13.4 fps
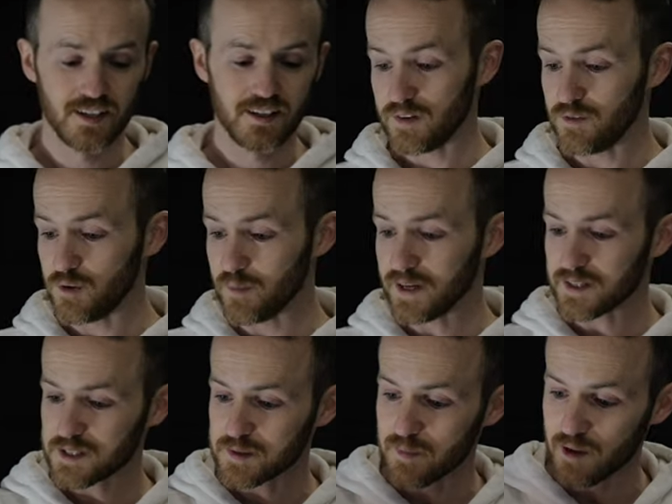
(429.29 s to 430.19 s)
If you make
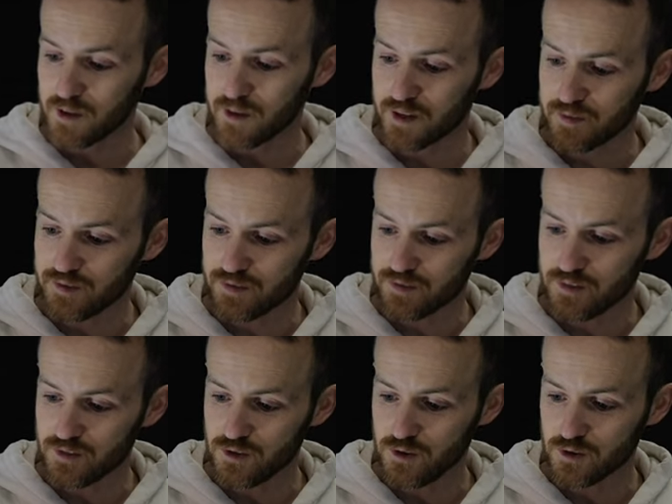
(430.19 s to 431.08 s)
it small enough,
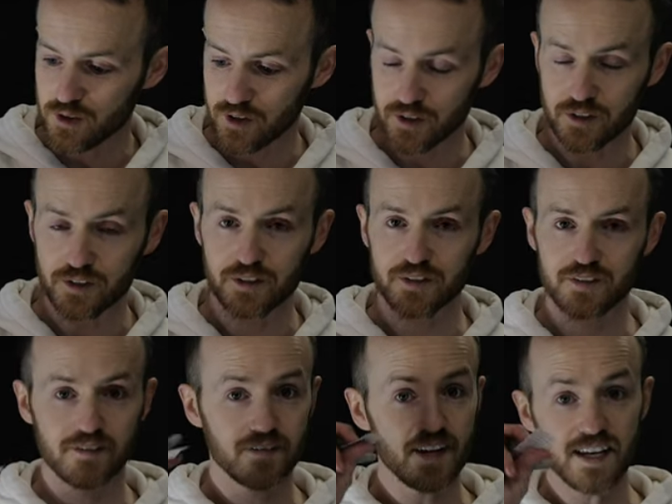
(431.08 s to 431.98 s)
you could
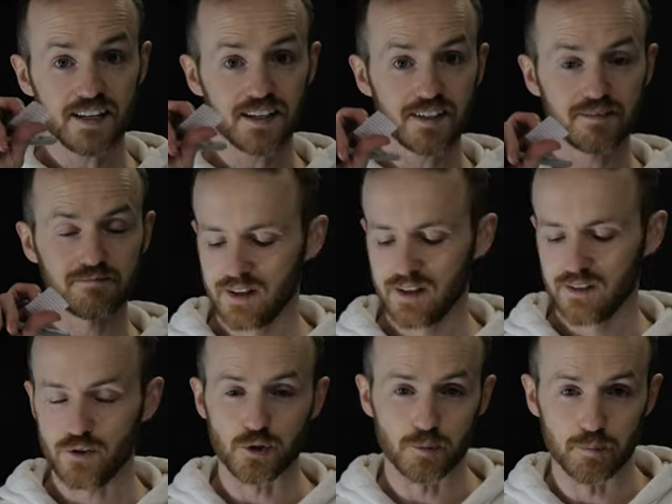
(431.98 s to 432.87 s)
eat it,
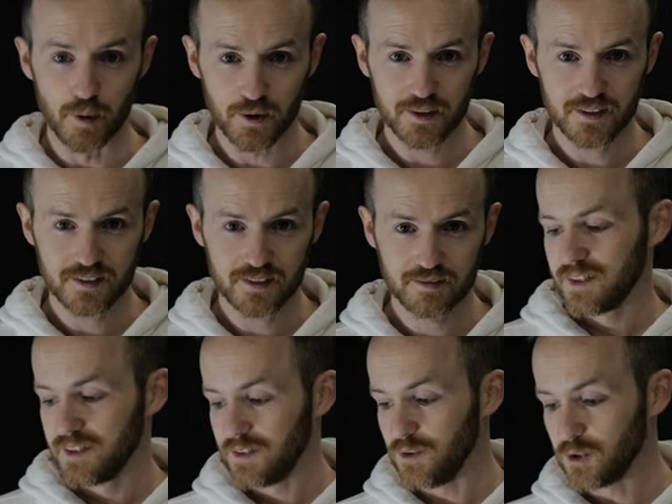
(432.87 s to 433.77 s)
you could burn it,
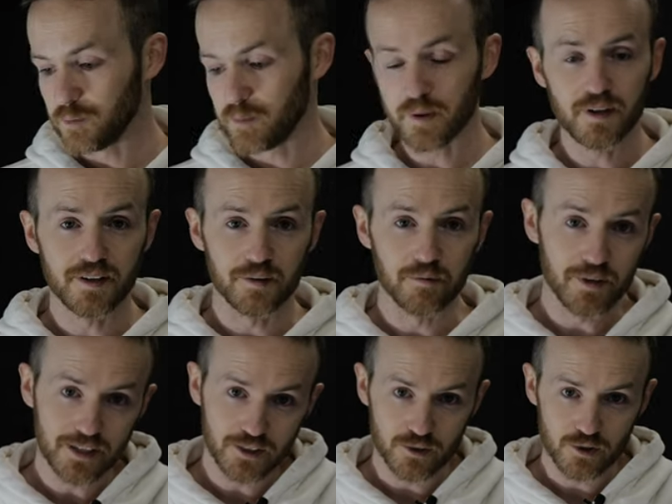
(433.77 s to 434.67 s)
you could put it in a
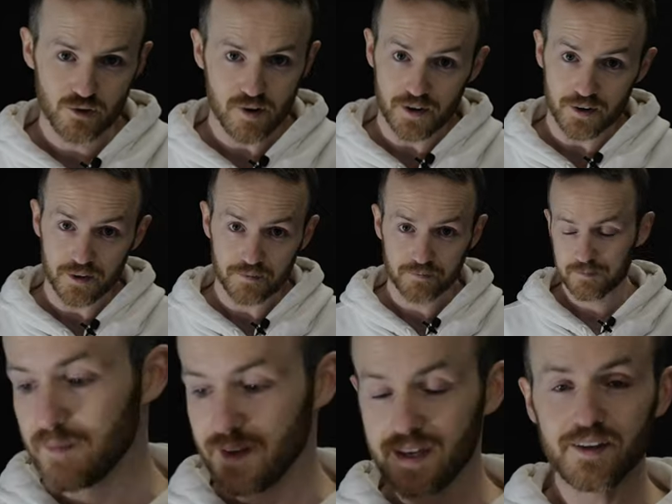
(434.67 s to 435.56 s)
really good shredder.
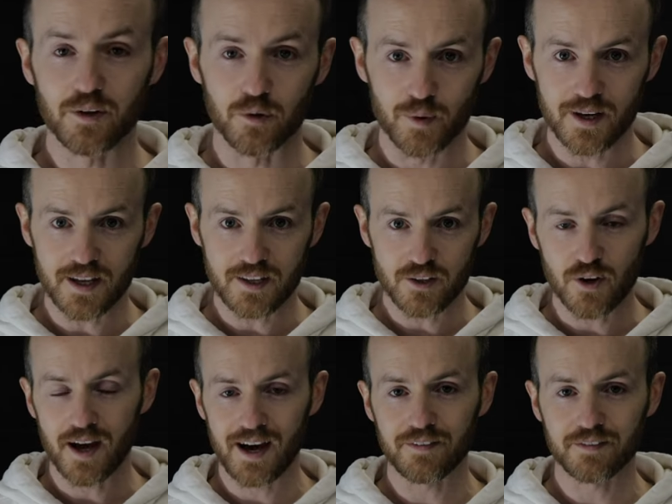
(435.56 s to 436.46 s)
Either way, you
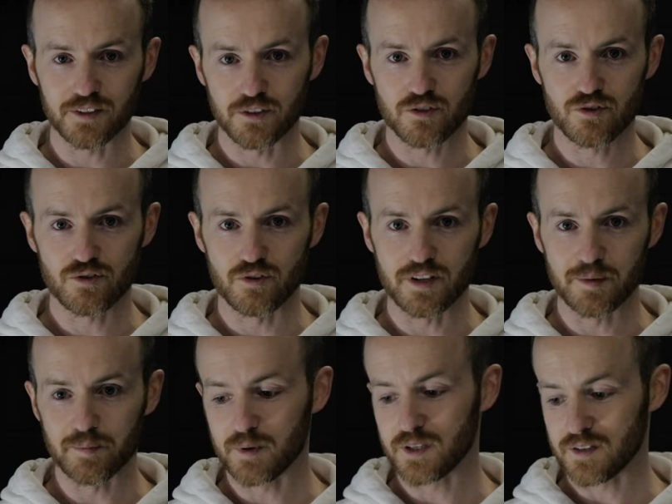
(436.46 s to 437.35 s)
have to destroy
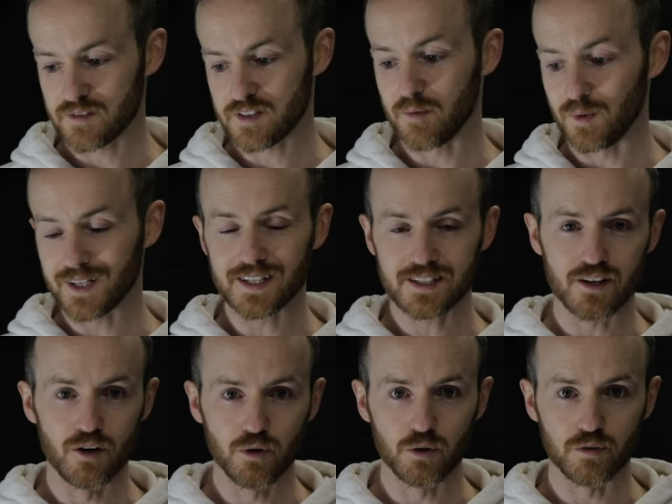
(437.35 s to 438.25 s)
it because if someone gets a
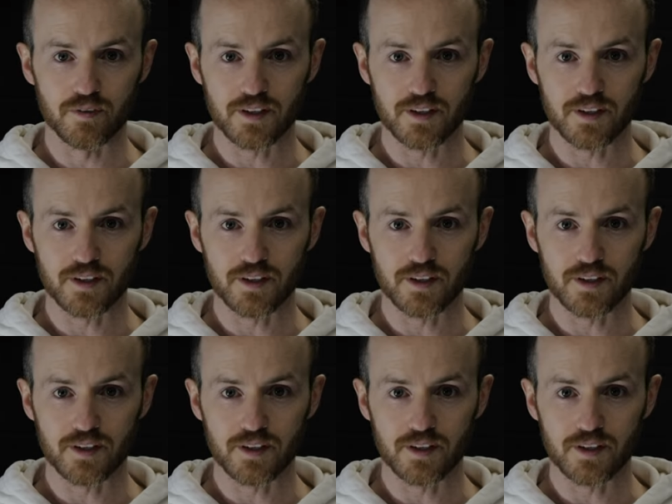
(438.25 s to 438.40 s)
hold of